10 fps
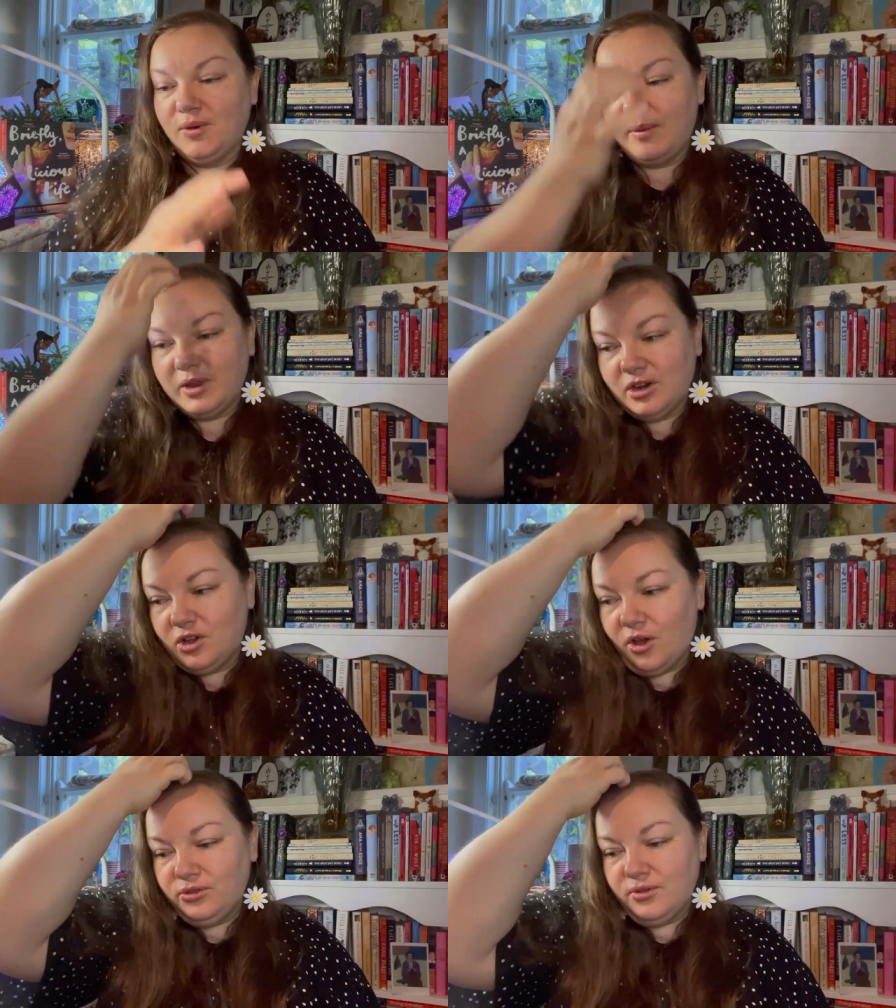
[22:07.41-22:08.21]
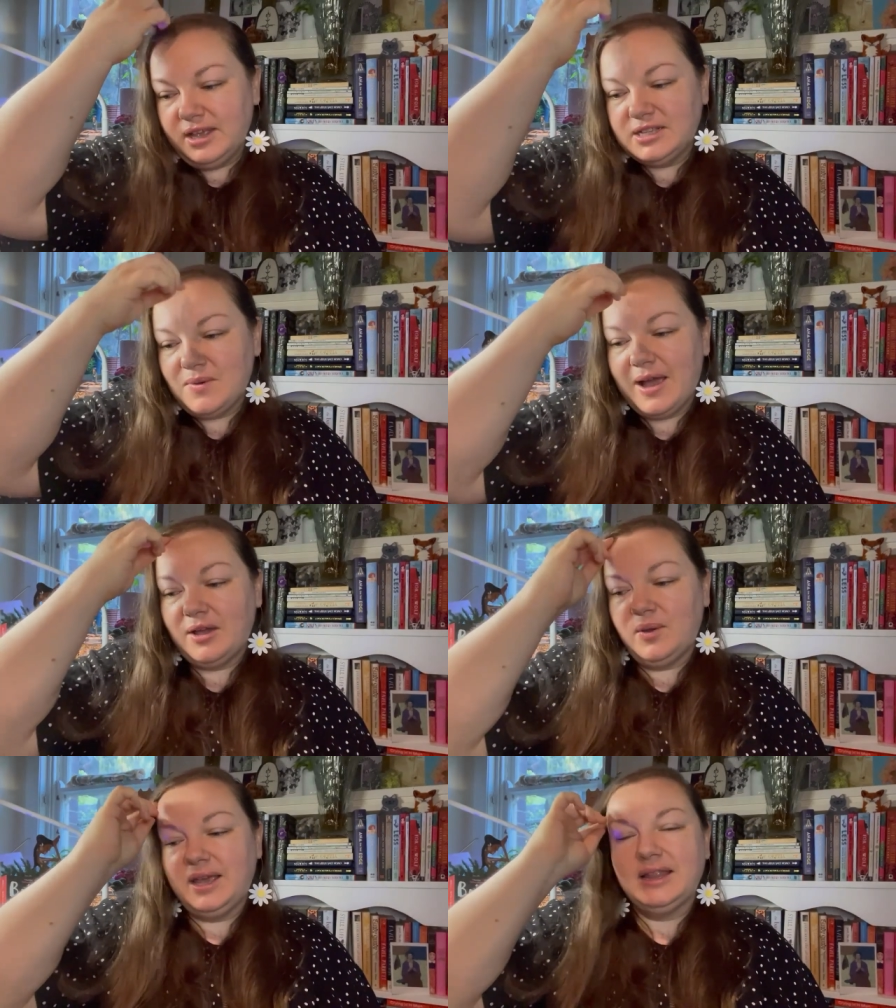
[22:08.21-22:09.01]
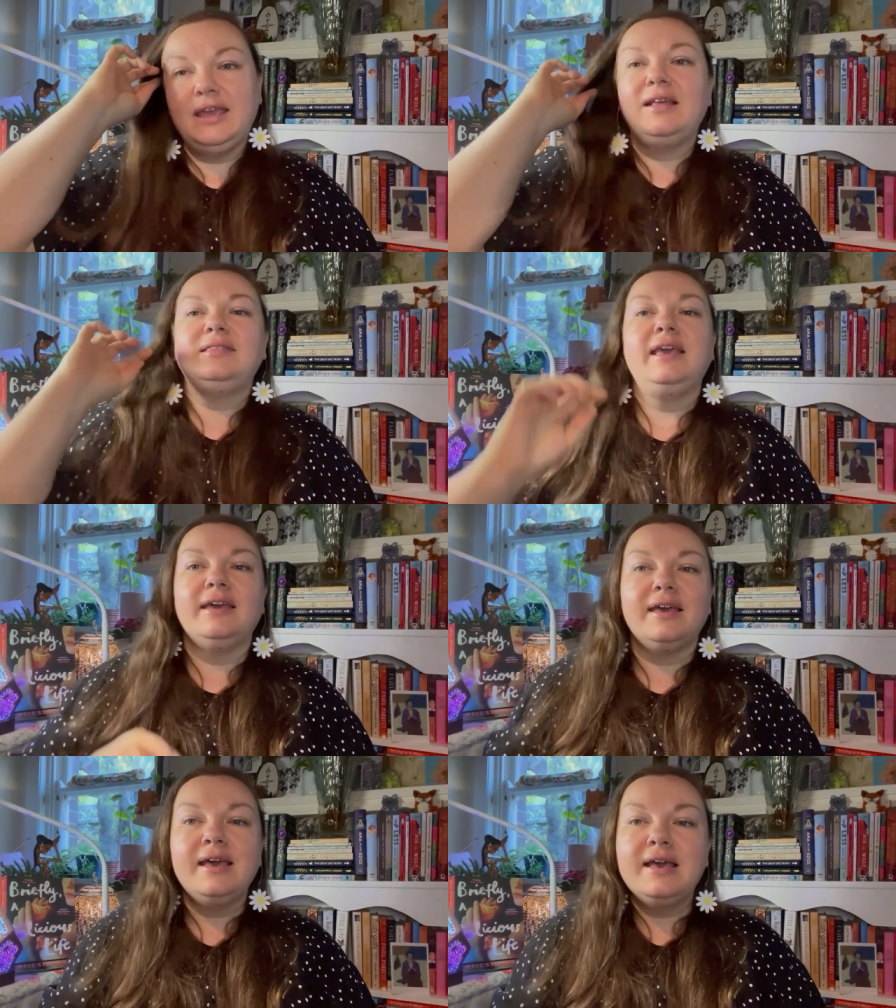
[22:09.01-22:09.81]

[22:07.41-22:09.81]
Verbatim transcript: I'm going to go through these quite quickly, I think,